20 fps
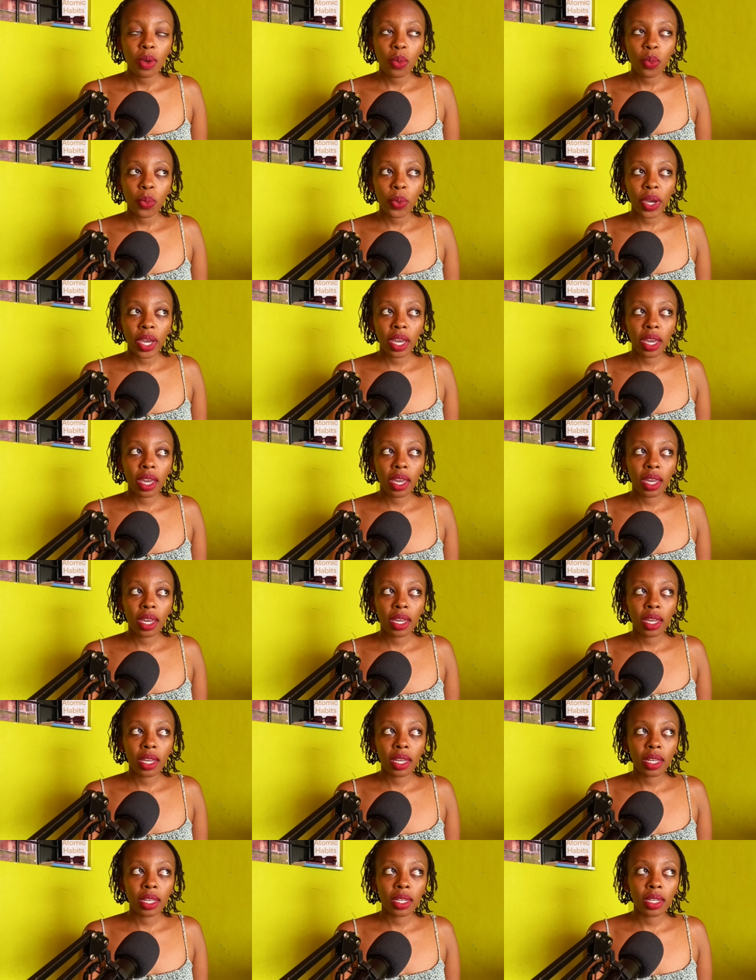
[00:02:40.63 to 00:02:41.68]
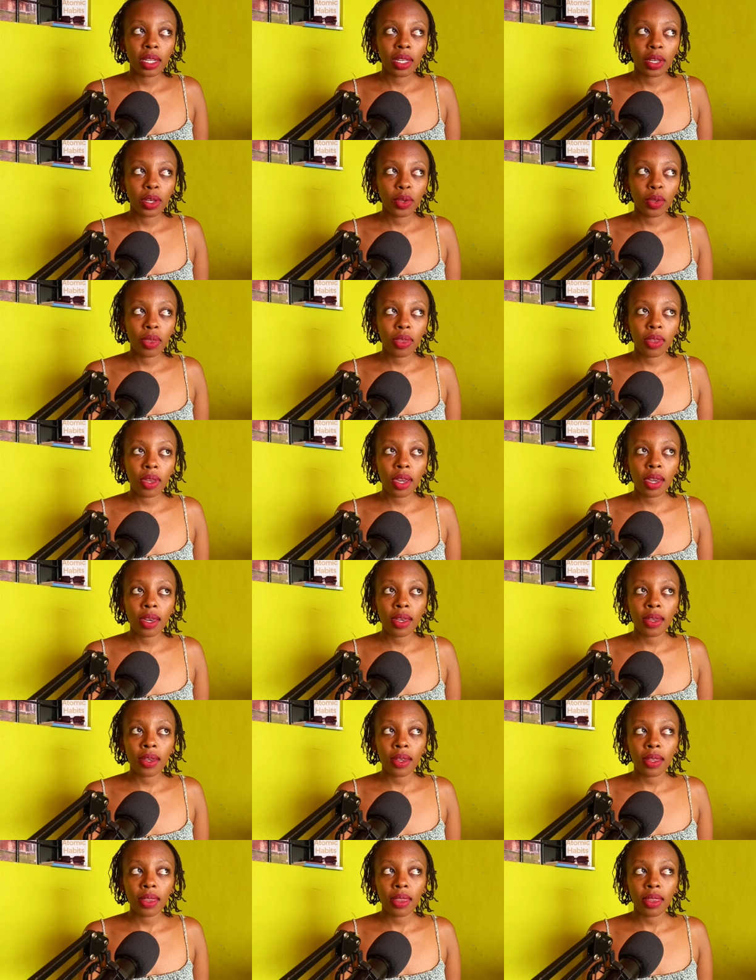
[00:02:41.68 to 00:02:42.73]
when you
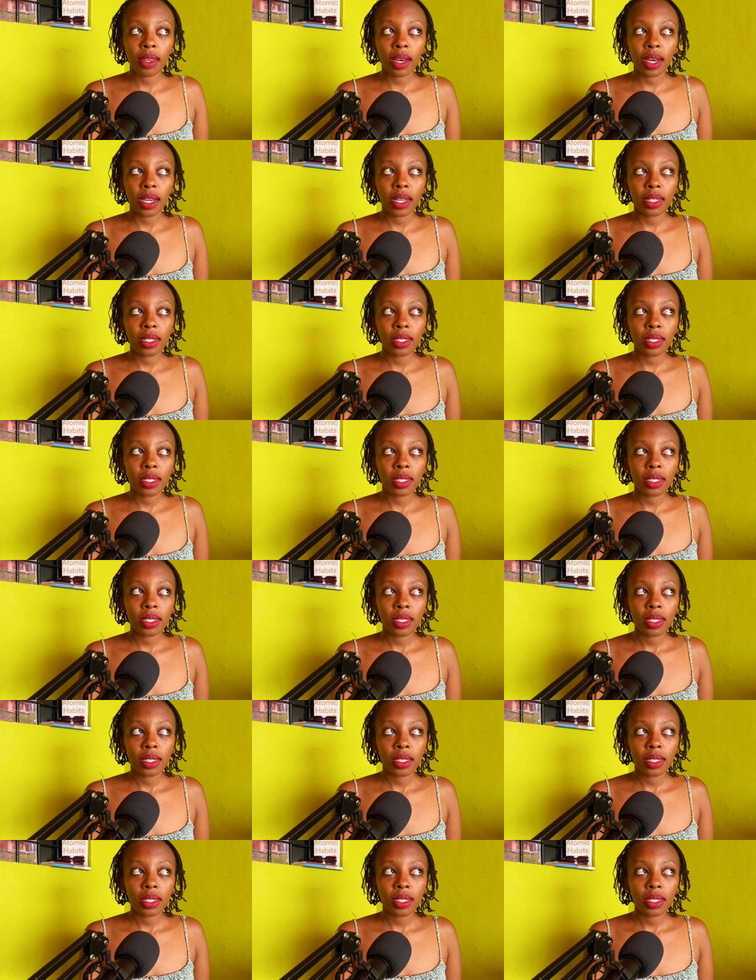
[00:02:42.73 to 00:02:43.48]
think that